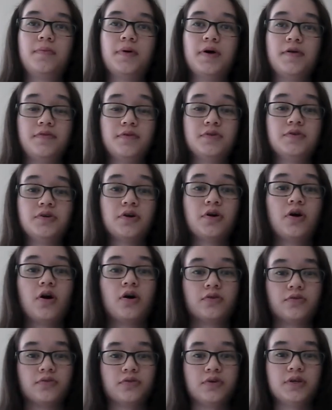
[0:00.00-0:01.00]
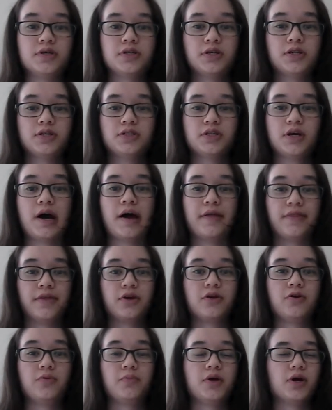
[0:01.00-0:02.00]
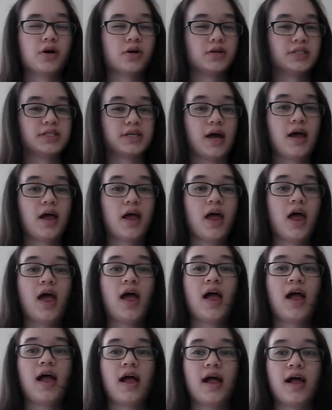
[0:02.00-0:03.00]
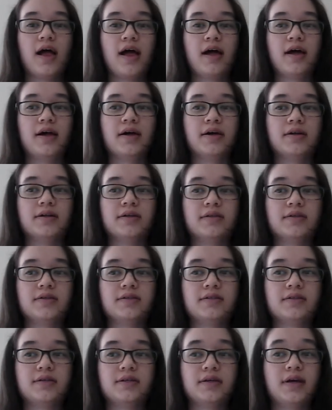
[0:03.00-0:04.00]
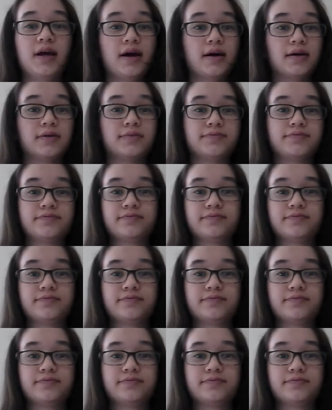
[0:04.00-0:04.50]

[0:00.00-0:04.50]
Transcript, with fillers: but if you do your own research, I think you'll be all set. And yeah,